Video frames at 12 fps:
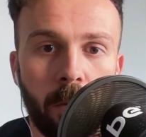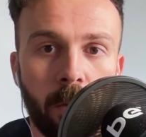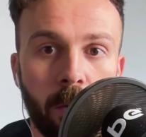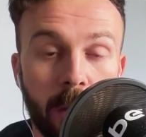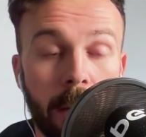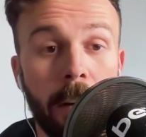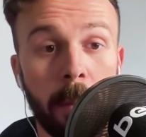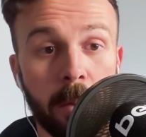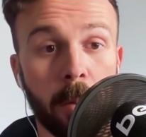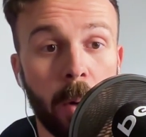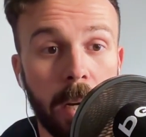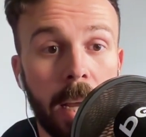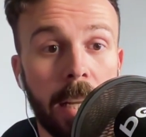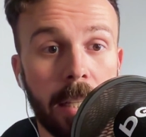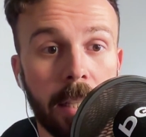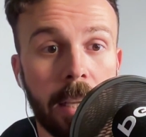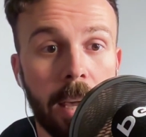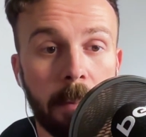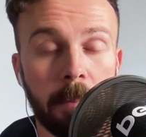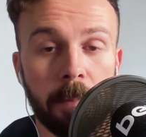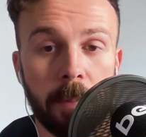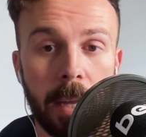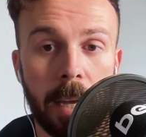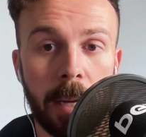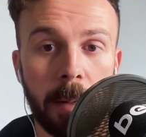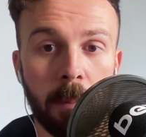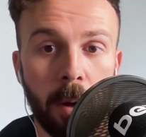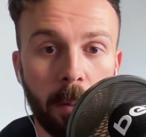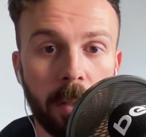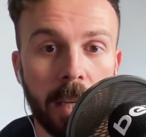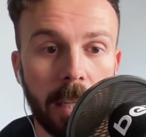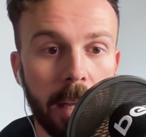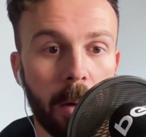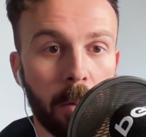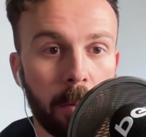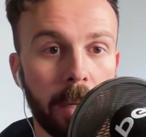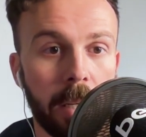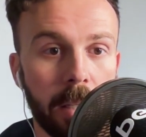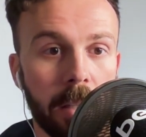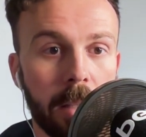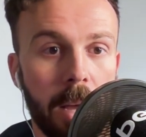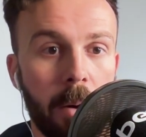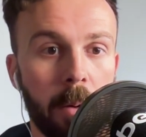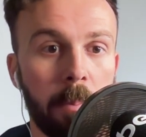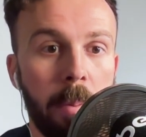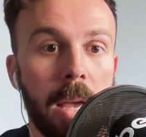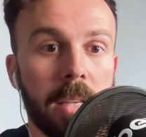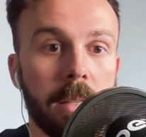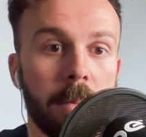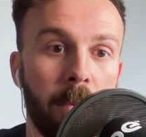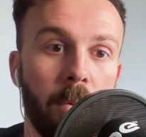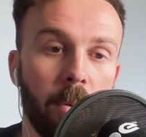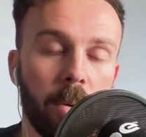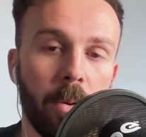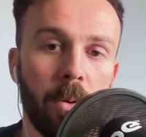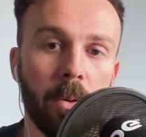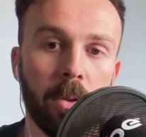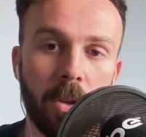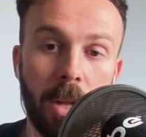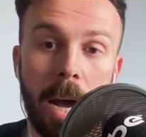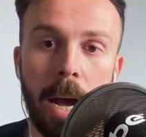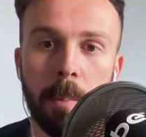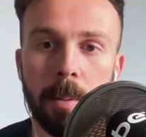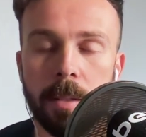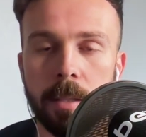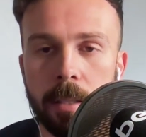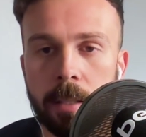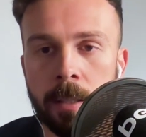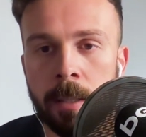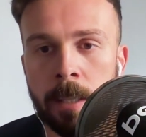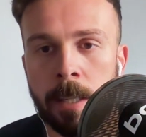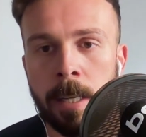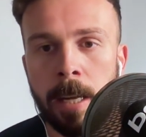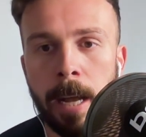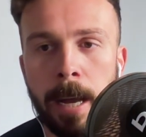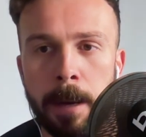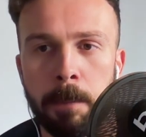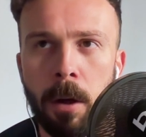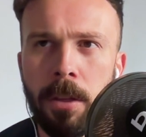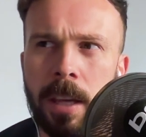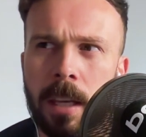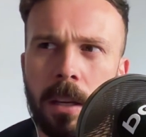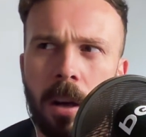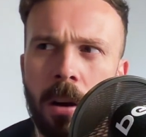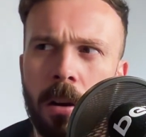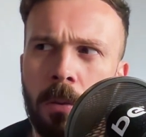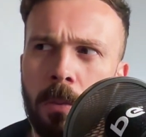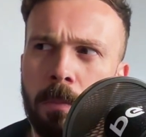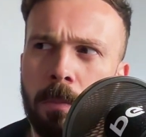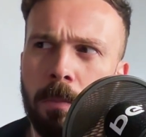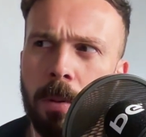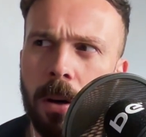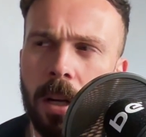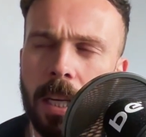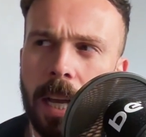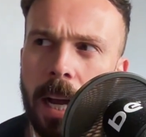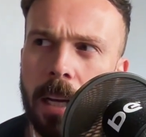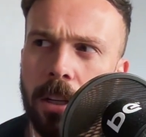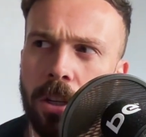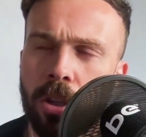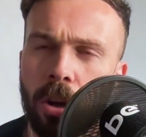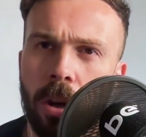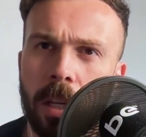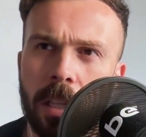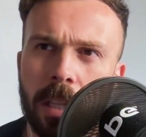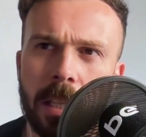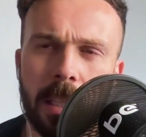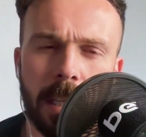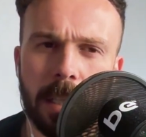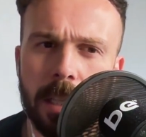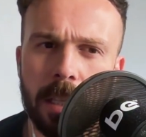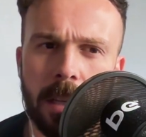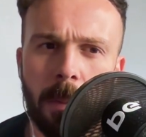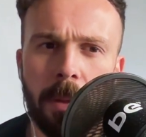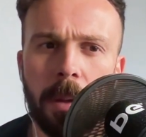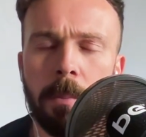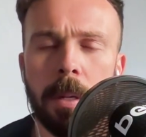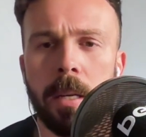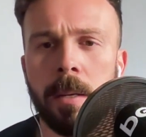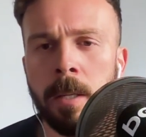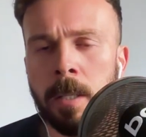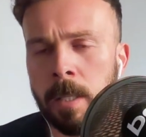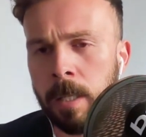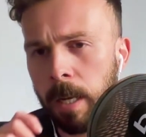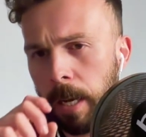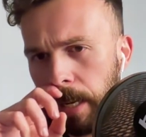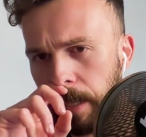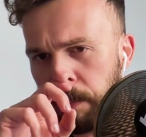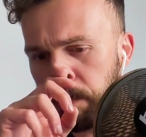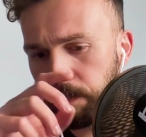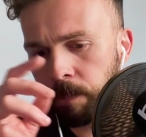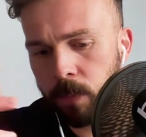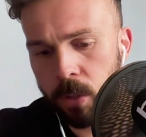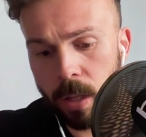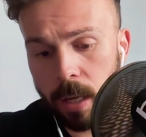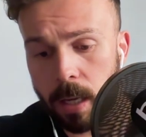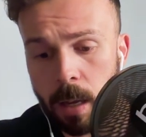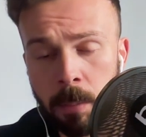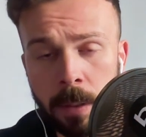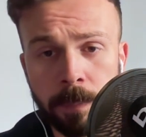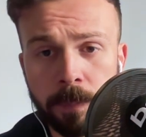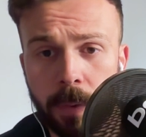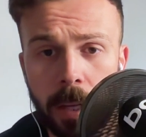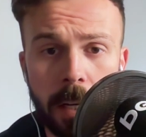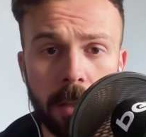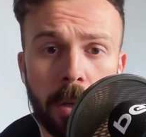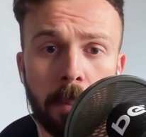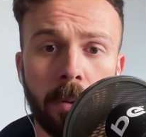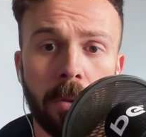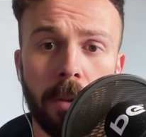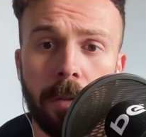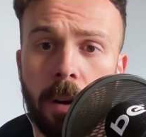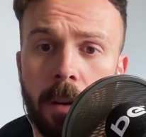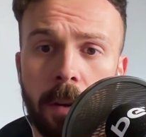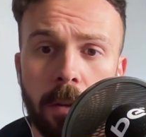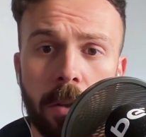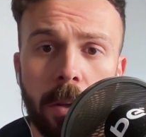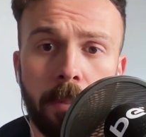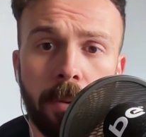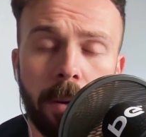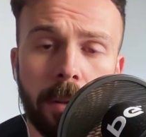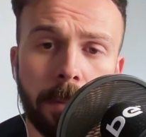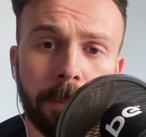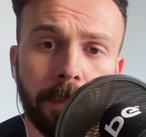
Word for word: Southampton went ahead in the game. Like we said, that would be our best port of call. So that happened. And I think Kyle Bartley had a shot in the 60-something minute. So that came in at 2.25. That was a good price.